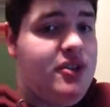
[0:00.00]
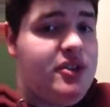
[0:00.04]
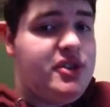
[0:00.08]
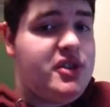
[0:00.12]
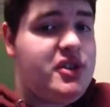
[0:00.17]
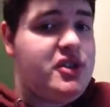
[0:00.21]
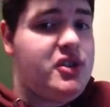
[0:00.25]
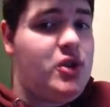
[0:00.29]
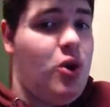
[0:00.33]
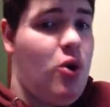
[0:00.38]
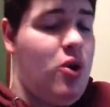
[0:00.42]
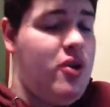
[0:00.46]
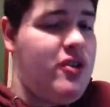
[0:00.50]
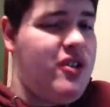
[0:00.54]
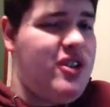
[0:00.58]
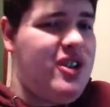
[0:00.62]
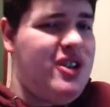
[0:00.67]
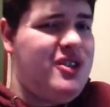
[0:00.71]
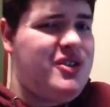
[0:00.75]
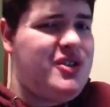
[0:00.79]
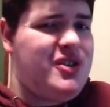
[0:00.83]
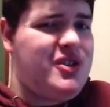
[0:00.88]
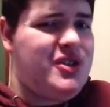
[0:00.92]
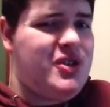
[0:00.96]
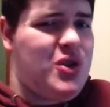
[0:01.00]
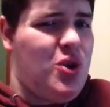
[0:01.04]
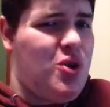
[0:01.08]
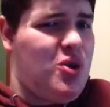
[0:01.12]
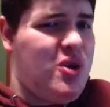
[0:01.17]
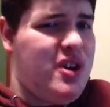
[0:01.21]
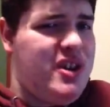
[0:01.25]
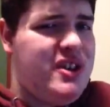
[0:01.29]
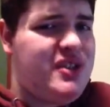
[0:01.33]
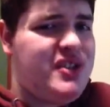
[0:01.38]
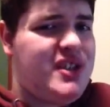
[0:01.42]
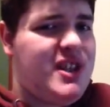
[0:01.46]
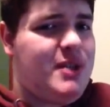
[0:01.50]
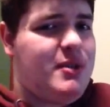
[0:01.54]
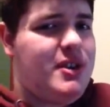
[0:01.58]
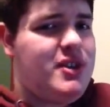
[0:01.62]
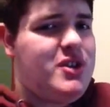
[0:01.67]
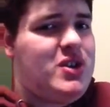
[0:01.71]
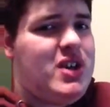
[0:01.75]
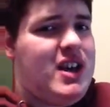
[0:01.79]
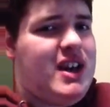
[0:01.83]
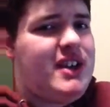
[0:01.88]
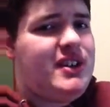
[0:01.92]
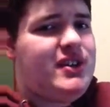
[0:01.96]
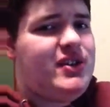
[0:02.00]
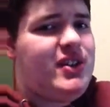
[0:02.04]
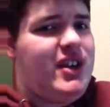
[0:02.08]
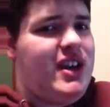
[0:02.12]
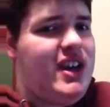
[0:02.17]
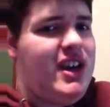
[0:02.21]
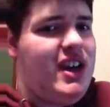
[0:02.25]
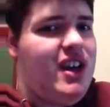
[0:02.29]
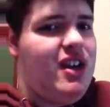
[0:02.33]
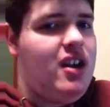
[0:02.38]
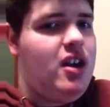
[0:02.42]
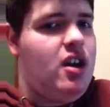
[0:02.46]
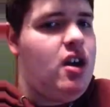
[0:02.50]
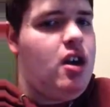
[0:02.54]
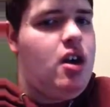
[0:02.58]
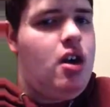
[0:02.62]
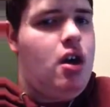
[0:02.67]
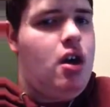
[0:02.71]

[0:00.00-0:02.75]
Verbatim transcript: the sto- the stories that we translate